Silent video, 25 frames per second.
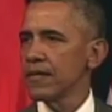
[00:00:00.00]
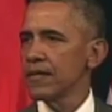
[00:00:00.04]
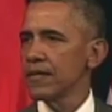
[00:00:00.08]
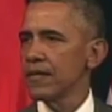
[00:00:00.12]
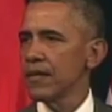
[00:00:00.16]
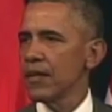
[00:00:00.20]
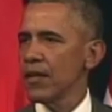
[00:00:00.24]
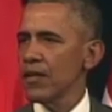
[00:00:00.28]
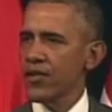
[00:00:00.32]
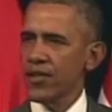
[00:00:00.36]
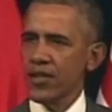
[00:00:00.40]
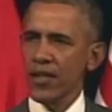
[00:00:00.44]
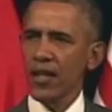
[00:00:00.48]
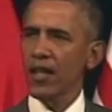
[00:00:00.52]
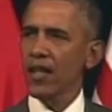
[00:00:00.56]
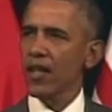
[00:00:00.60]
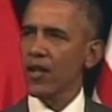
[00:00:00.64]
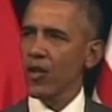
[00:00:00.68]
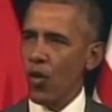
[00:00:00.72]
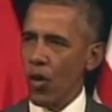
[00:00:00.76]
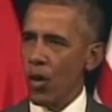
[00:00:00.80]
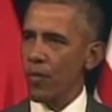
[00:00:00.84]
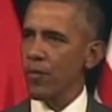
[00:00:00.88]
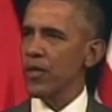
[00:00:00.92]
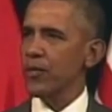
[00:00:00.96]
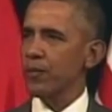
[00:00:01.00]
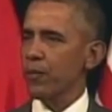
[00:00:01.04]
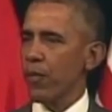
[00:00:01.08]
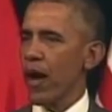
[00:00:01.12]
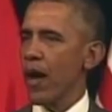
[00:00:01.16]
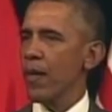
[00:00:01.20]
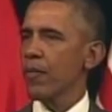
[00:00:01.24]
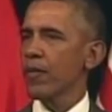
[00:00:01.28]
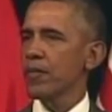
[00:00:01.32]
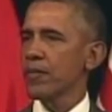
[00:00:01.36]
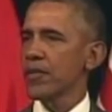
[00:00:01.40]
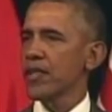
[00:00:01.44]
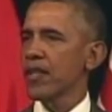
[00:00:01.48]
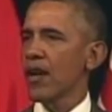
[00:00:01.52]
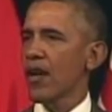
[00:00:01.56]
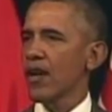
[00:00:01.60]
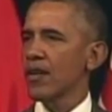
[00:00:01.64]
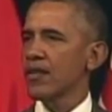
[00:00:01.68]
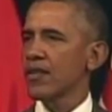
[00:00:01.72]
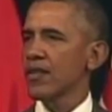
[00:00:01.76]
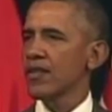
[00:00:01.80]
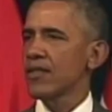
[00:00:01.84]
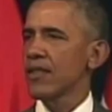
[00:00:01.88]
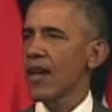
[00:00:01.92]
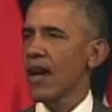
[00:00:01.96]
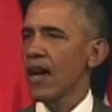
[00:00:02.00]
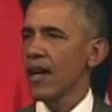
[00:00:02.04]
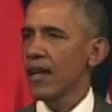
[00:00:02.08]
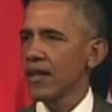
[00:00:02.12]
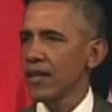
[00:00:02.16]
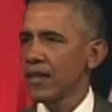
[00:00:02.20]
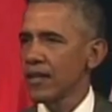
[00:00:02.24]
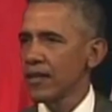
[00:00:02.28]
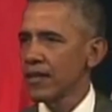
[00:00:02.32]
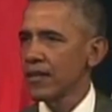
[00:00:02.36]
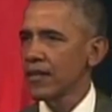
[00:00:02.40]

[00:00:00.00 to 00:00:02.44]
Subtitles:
There's still enormous problems in our society.